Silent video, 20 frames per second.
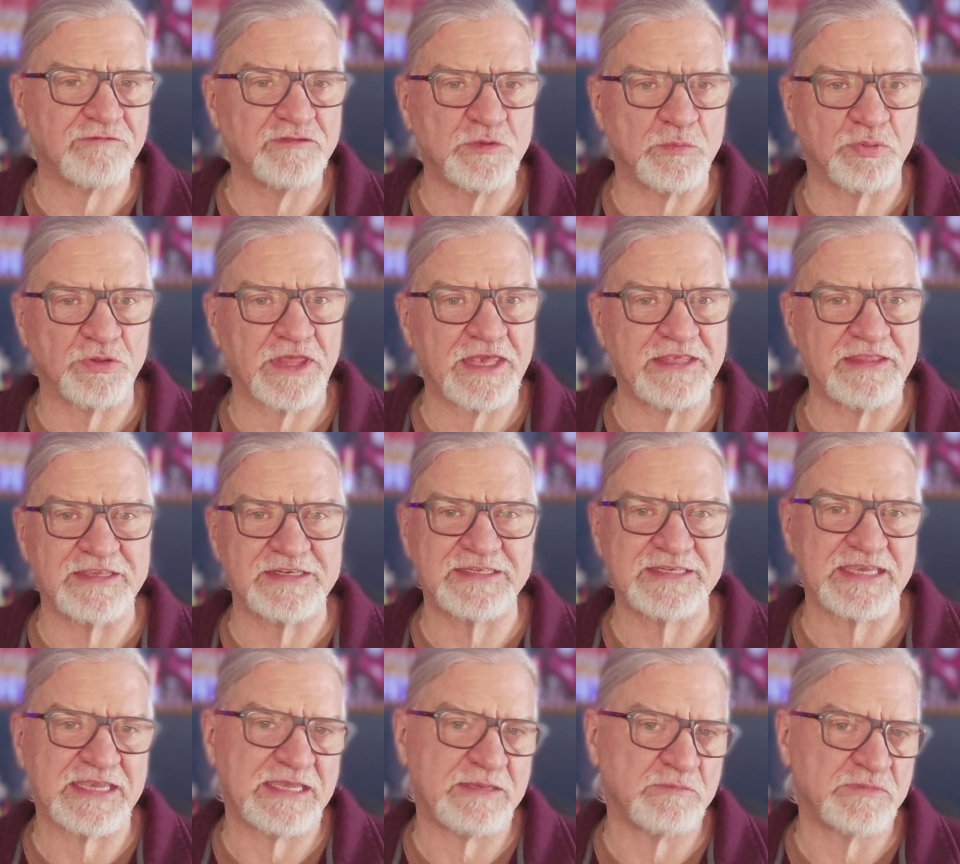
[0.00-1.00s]
to play the
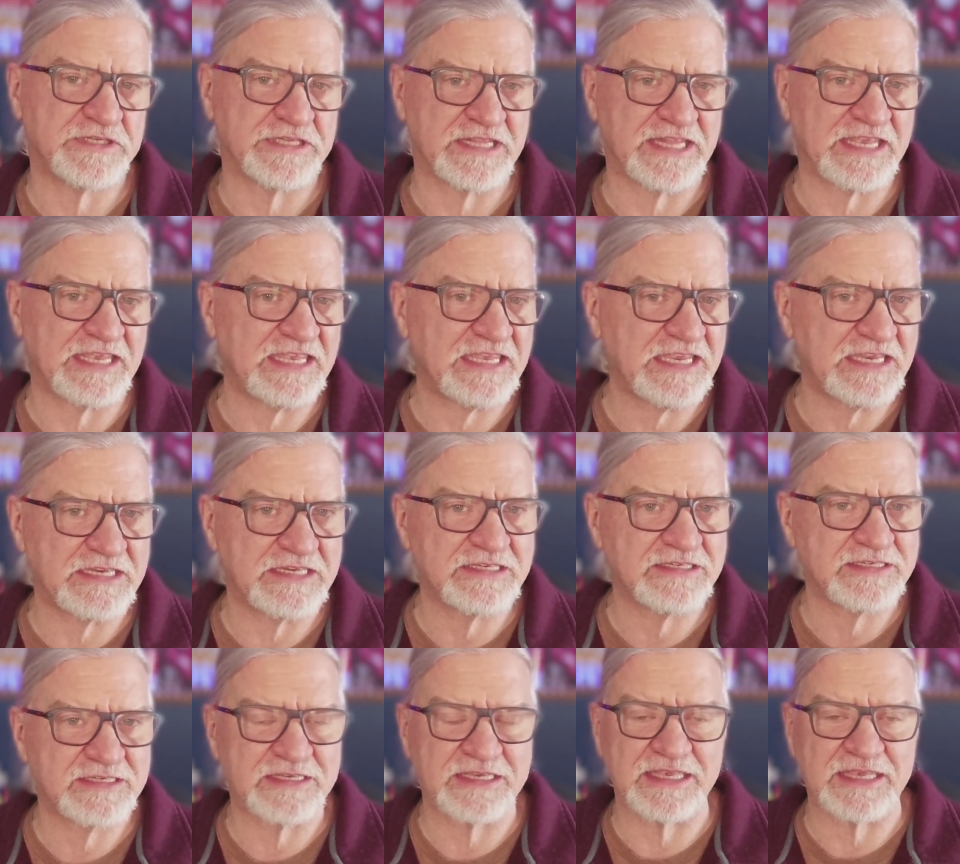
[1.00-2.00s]
teams in the
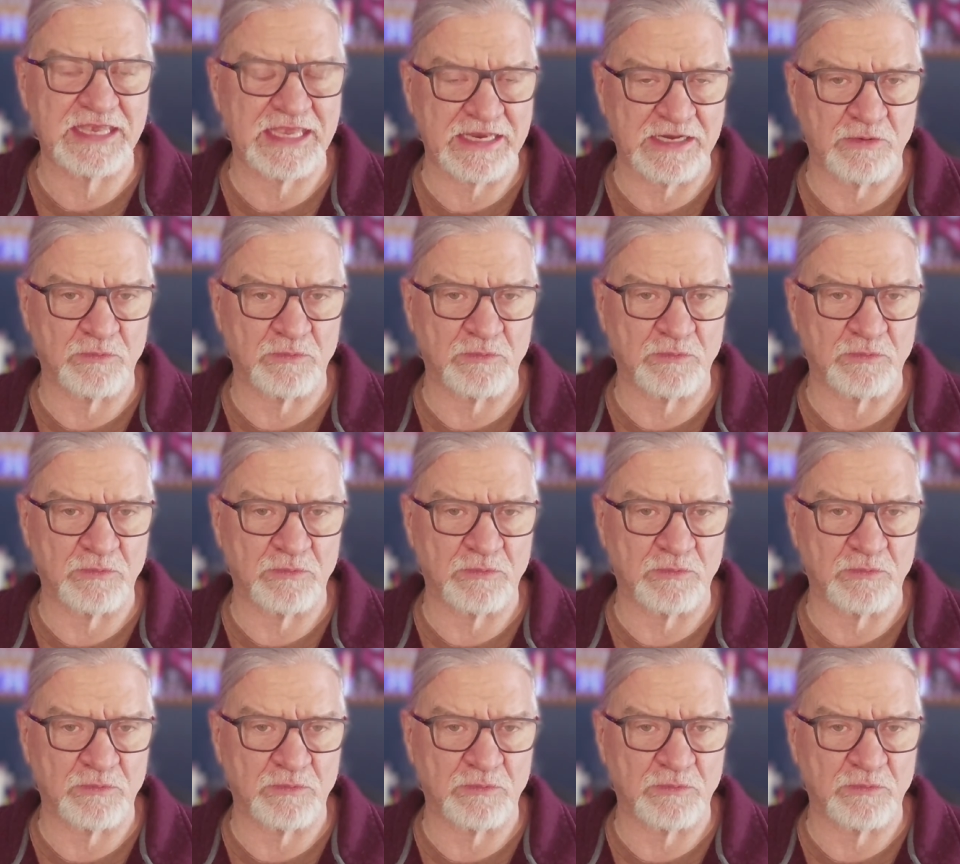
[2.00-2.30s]
East to gain a